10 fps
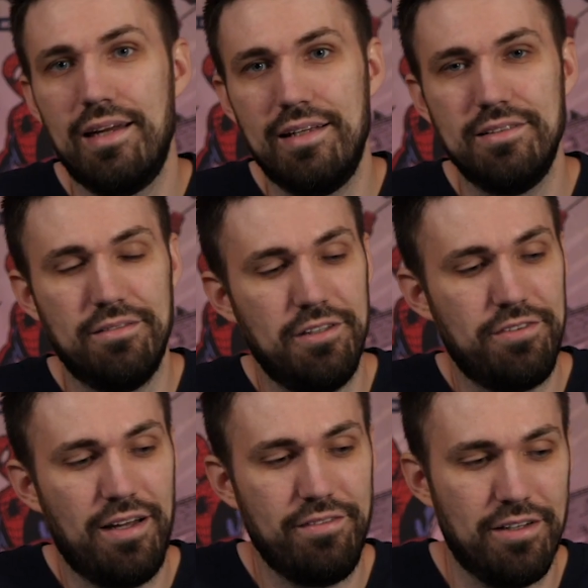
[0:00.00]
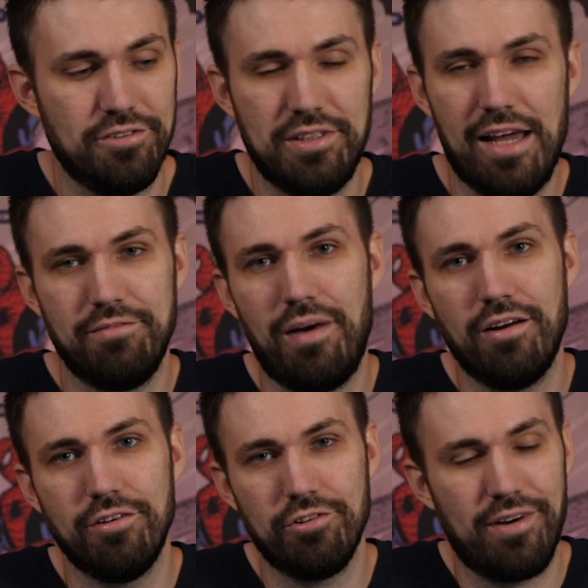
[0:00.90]
1975, it'll just have
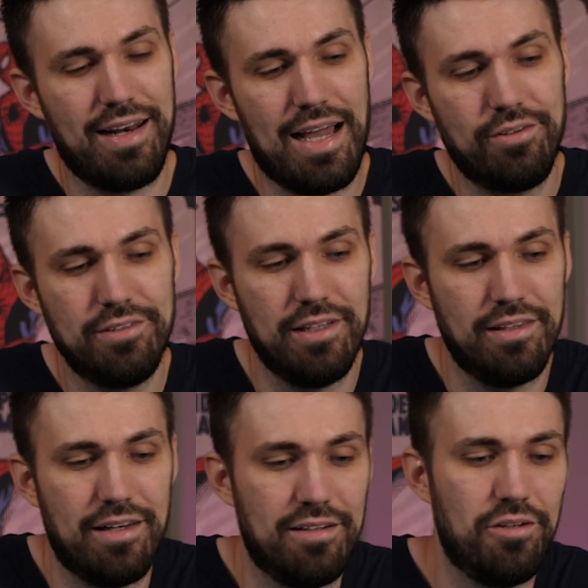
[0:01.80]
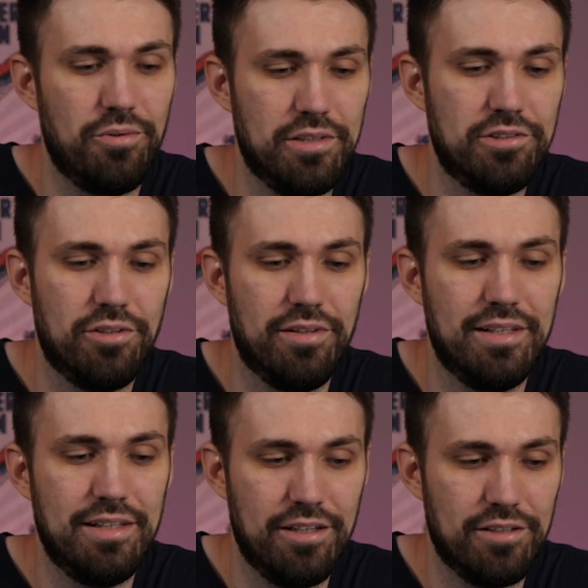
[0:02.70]
modern grayed out, and then it'll only show you
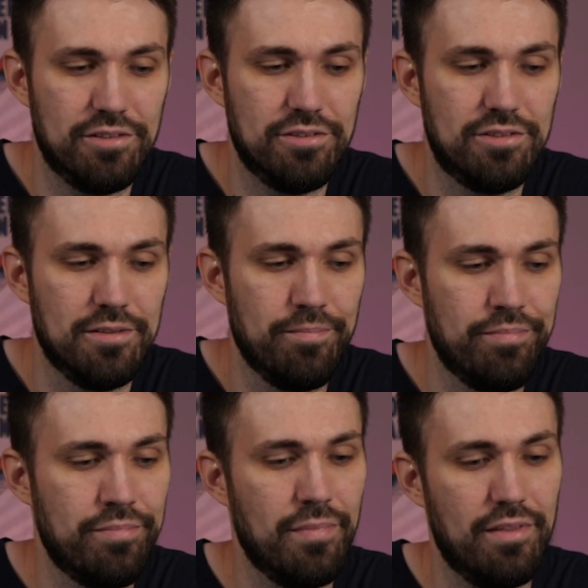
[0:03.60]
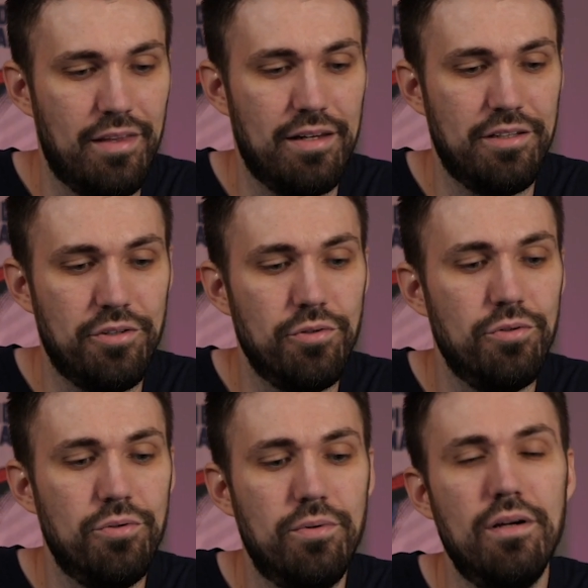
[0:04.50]
the tiers that
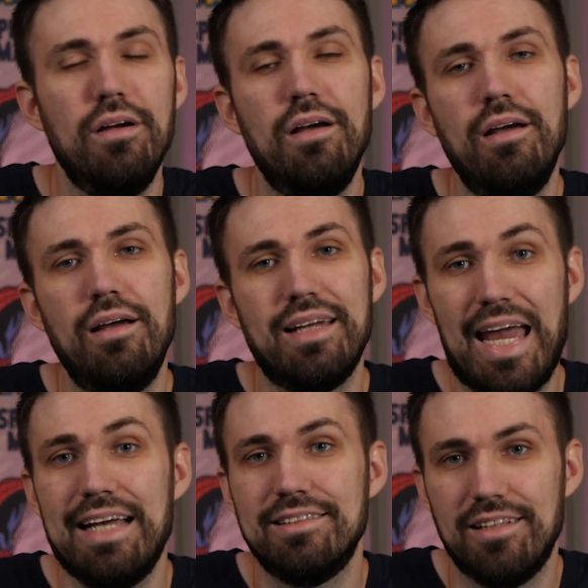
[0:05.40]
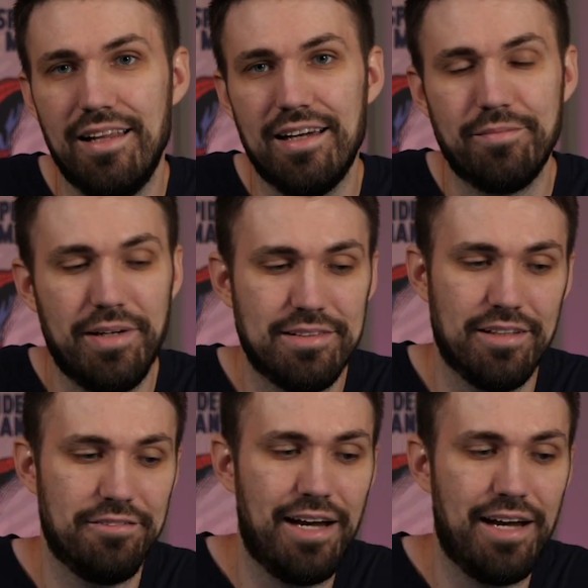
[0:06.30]
you can select based on the